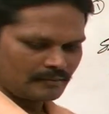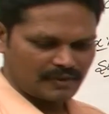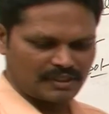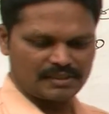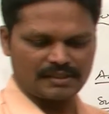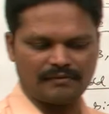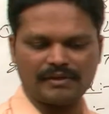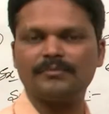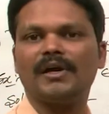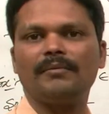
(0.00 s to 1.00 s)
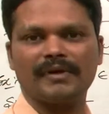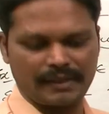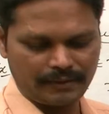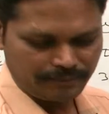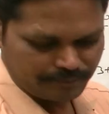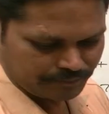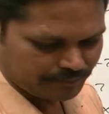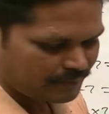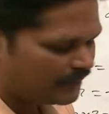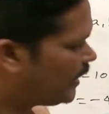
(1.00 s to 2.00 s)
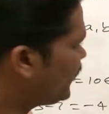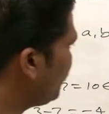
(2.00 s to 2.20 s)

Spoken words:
This is the one property. And